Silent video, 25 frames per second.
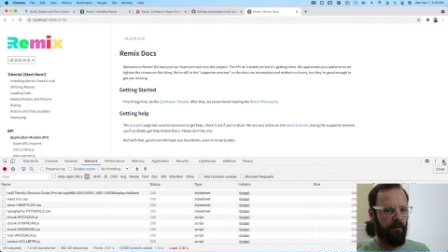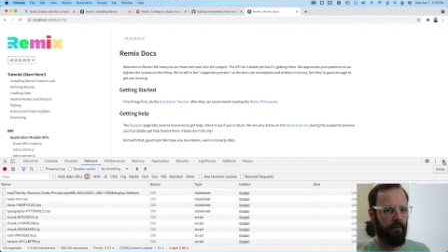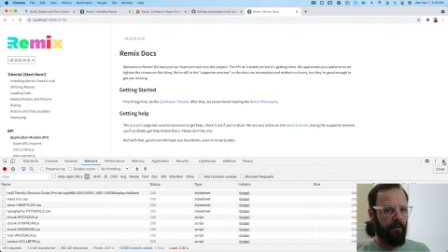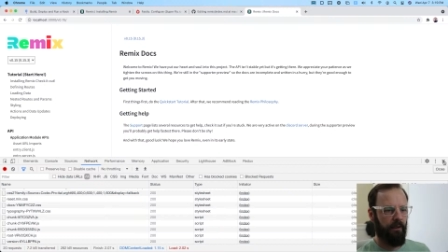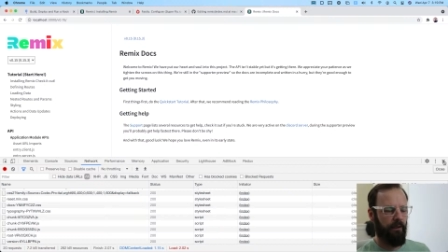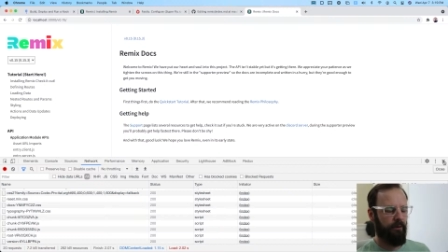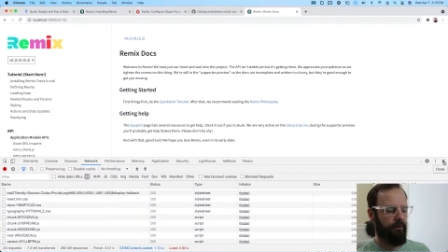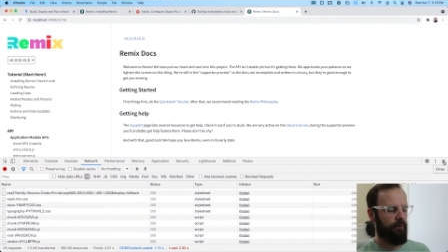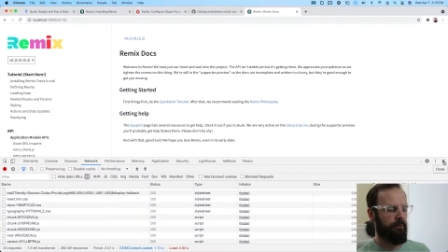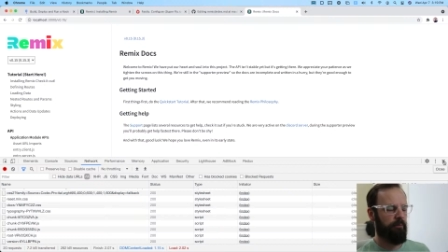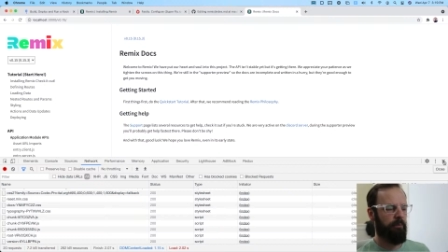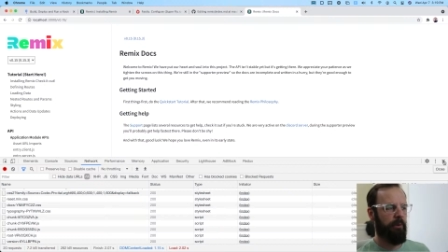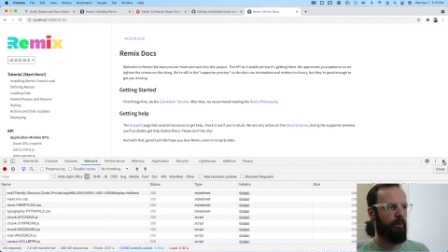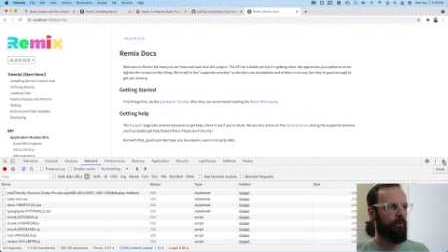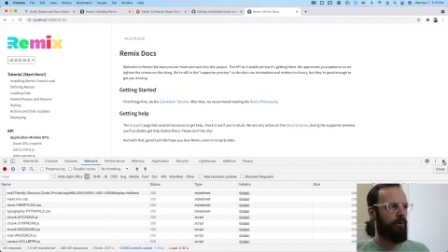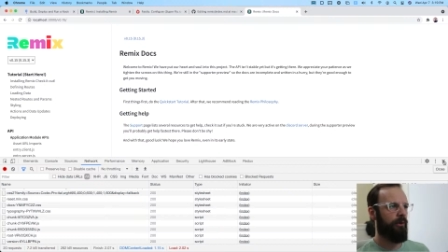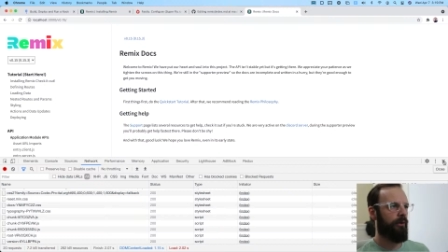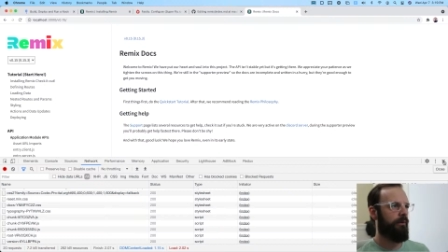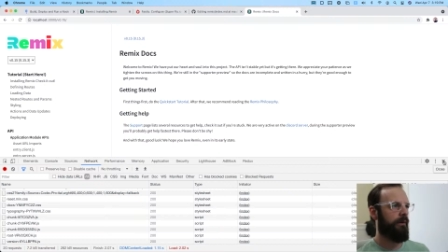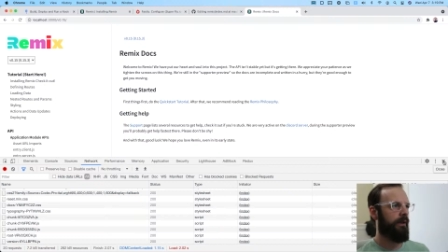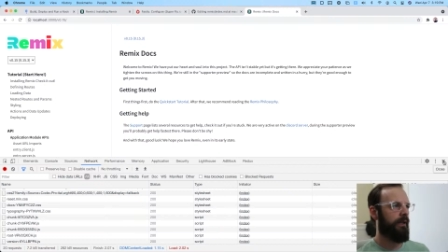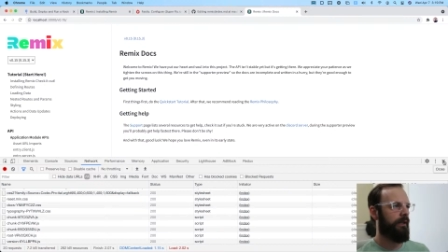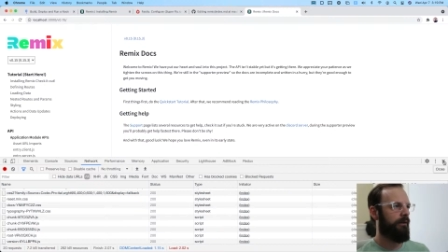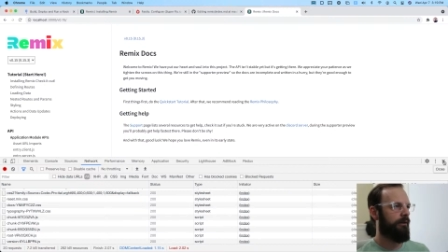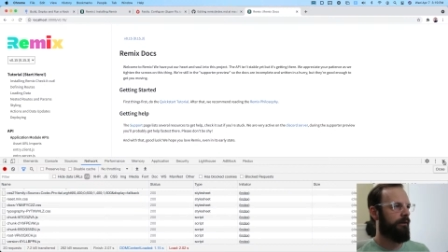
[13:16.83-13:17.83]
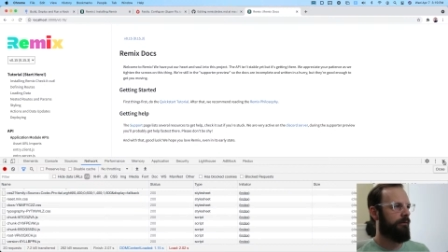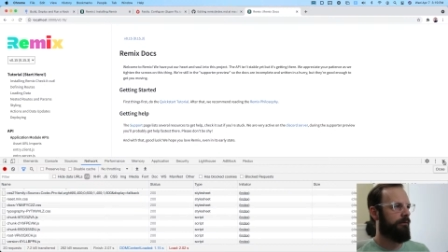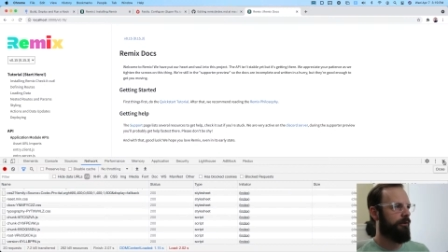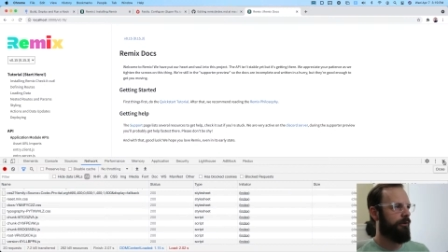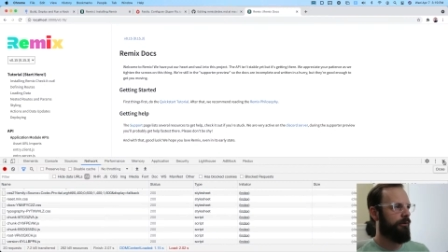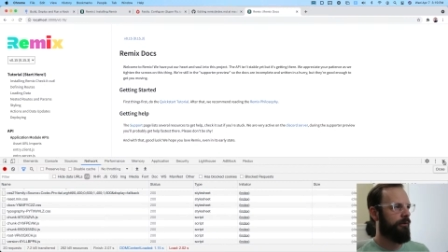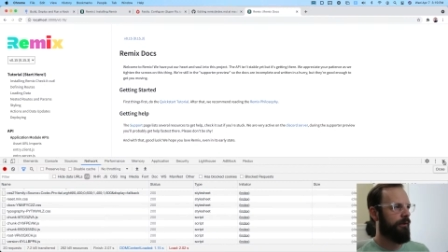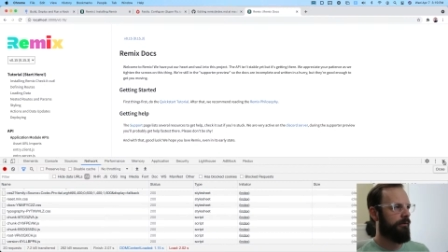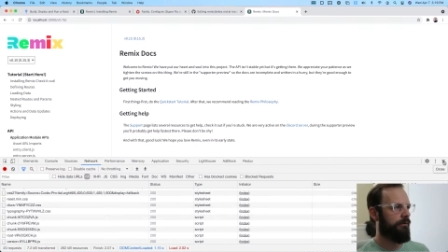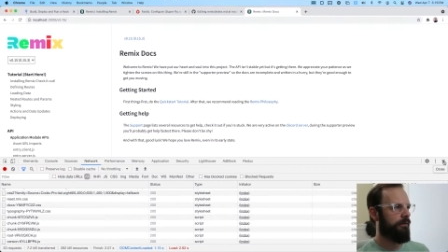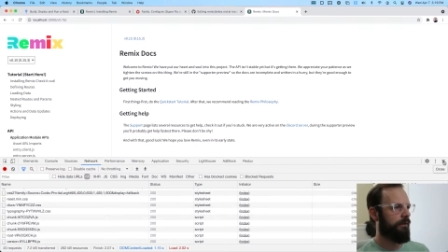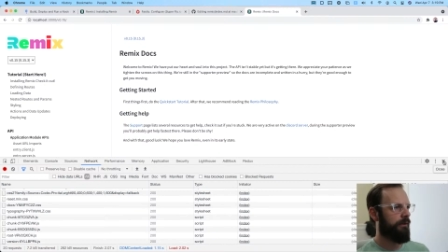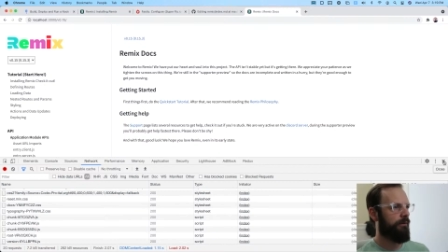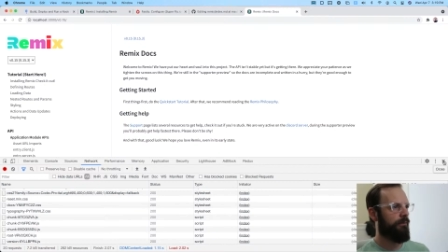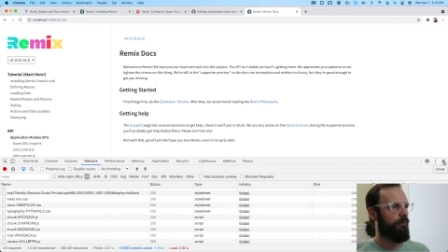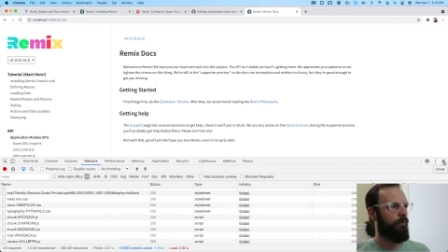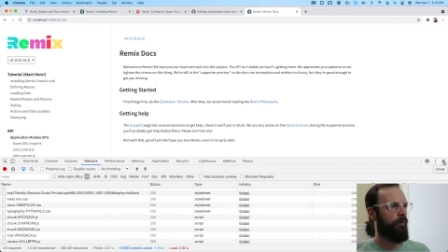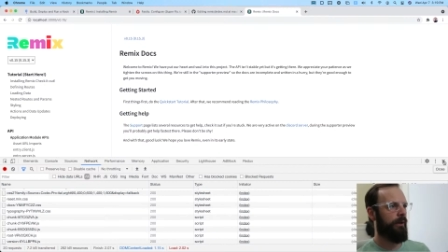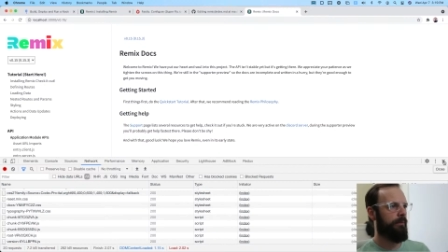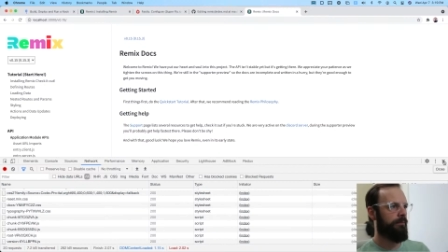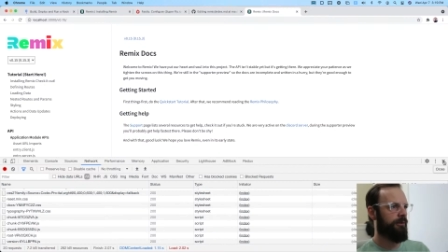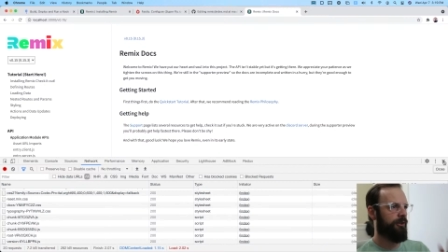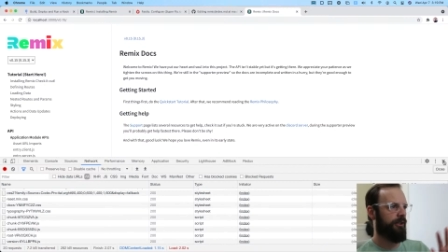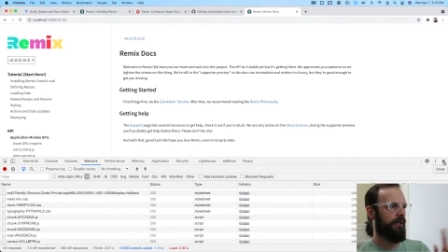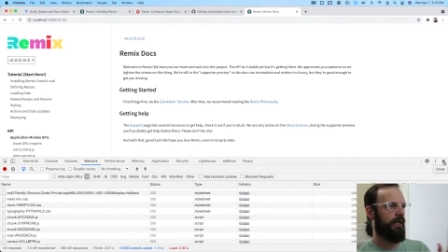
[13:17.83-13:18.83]
I was poking around a few different
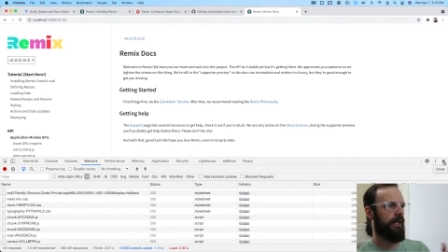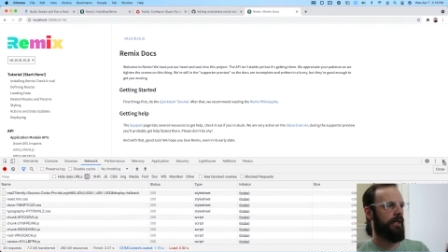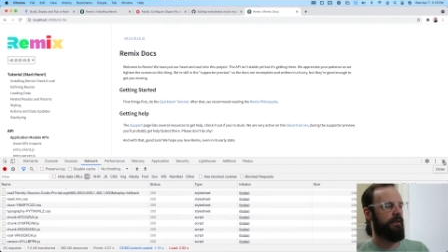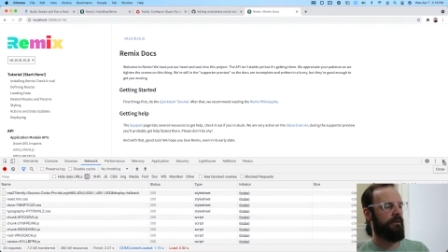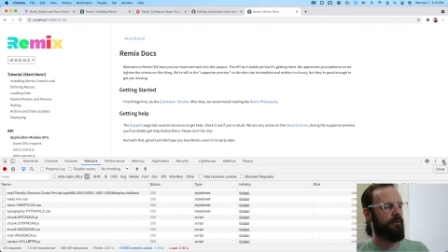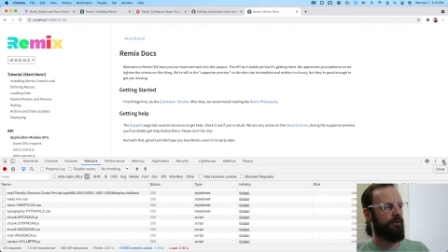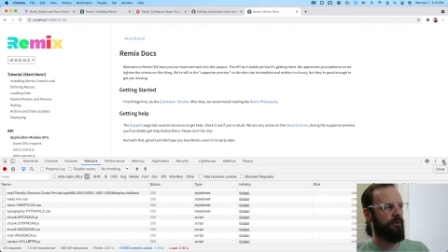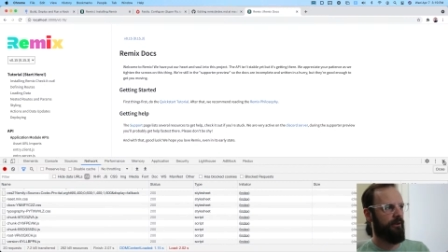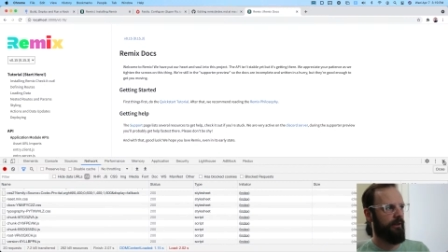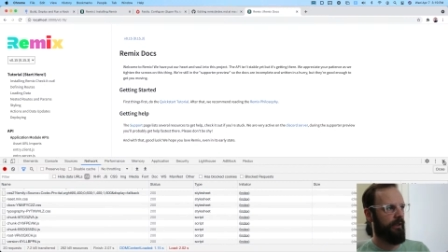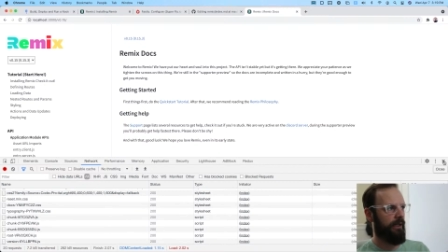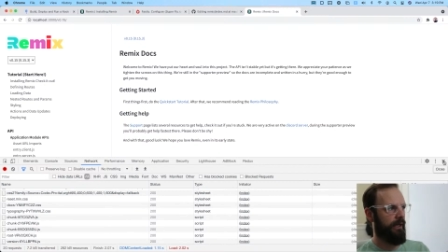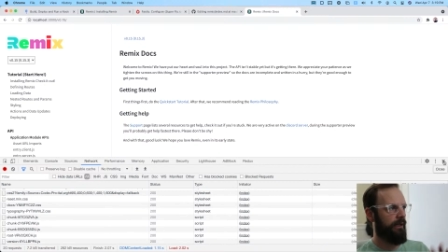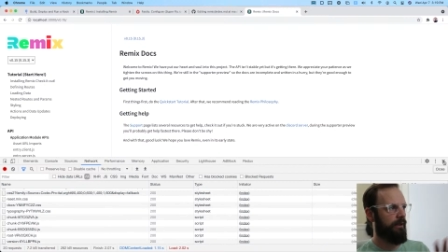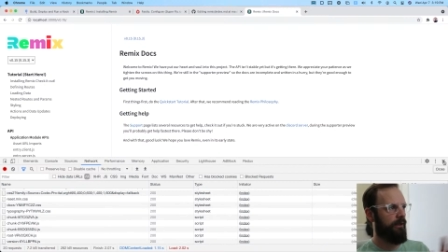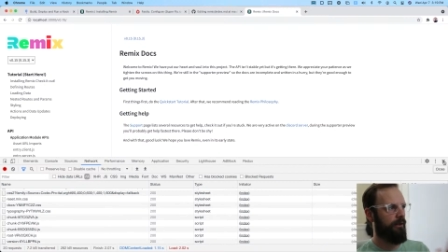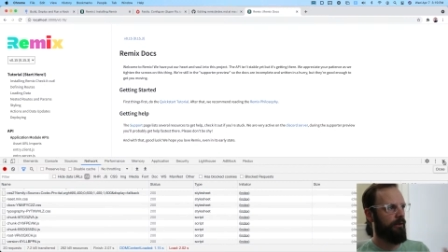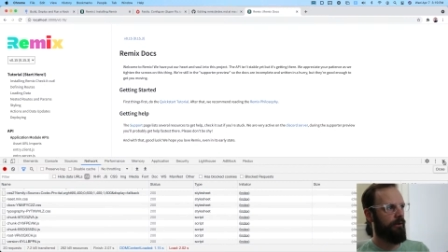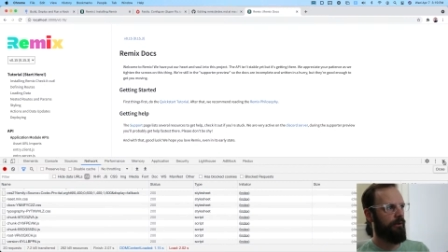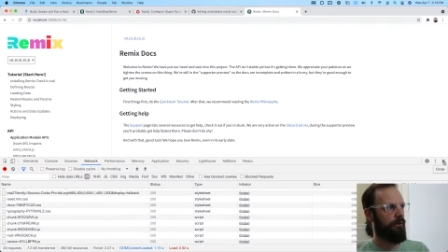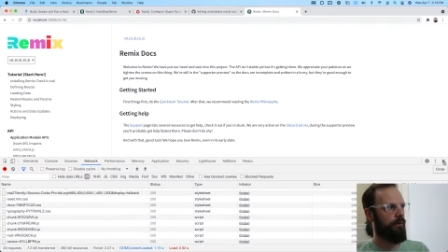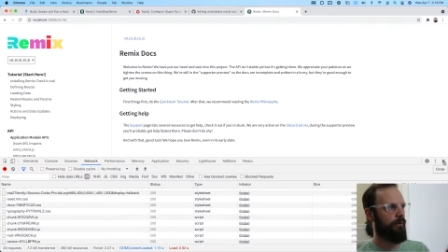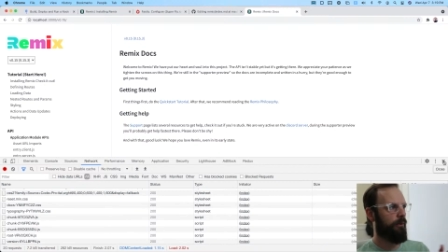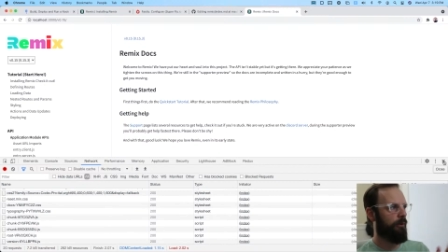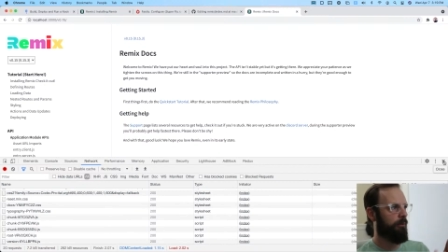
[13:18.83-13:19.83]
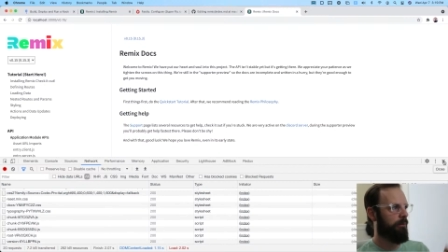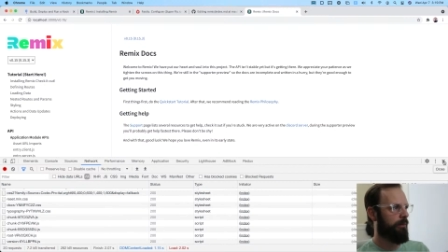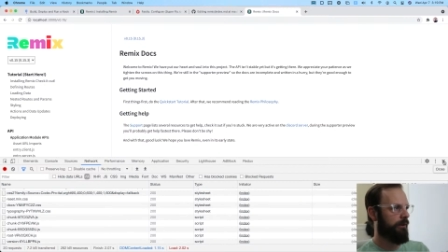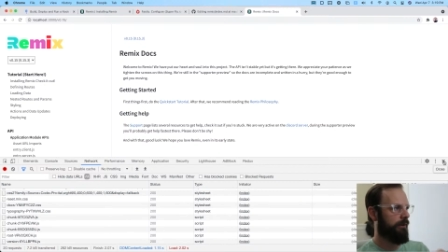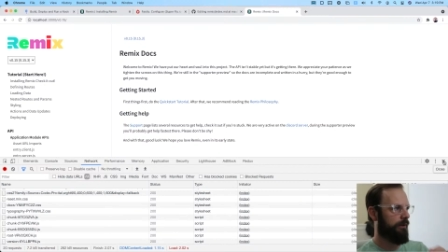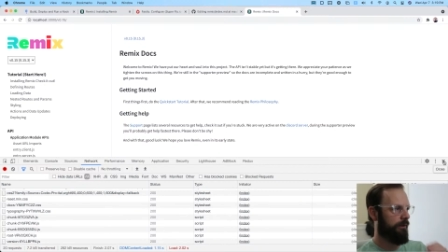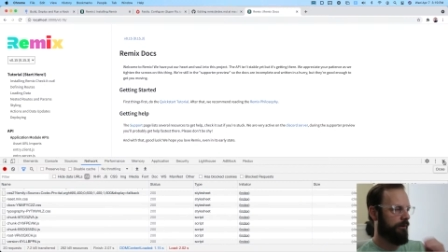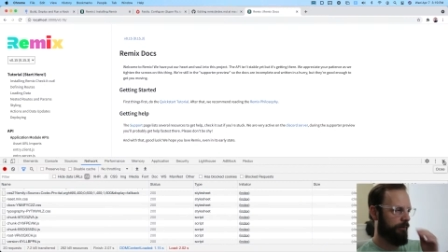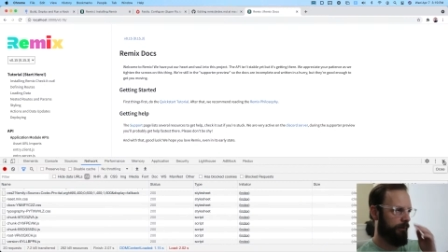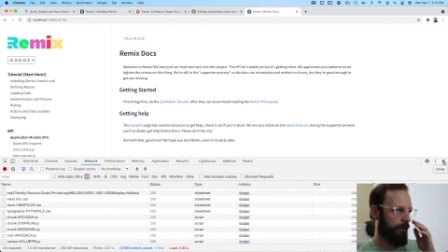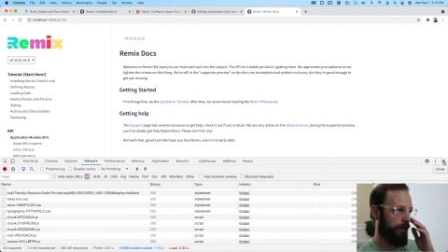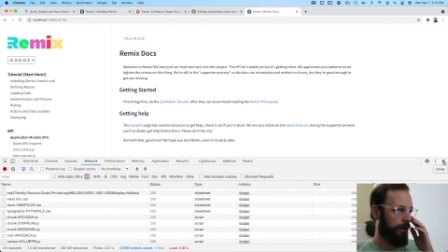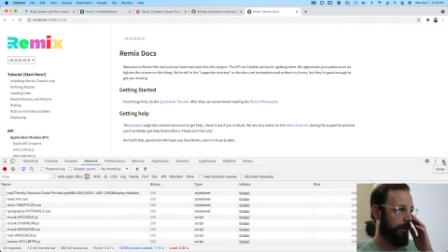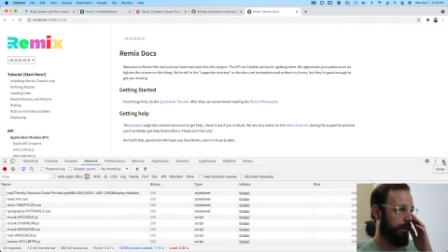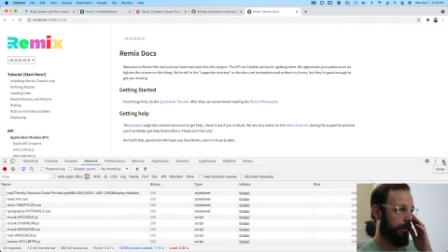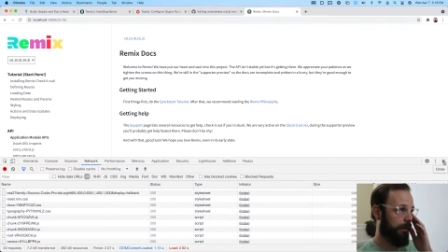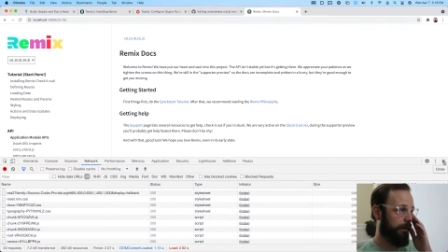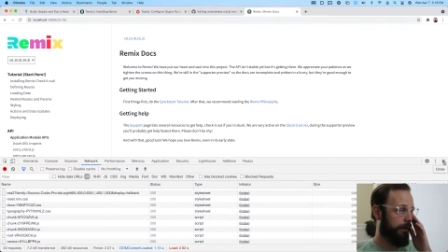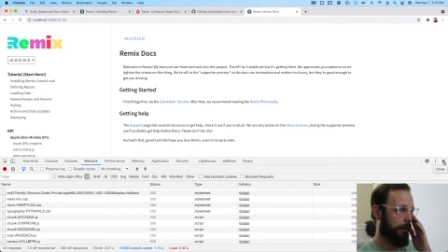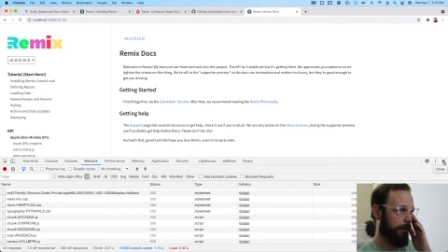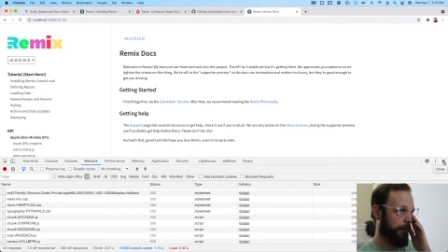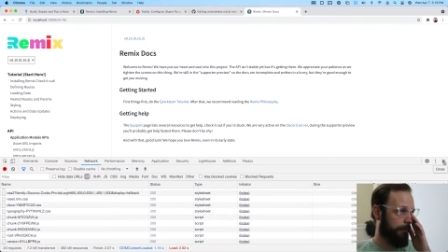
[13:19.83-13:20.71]
websites that I know were built with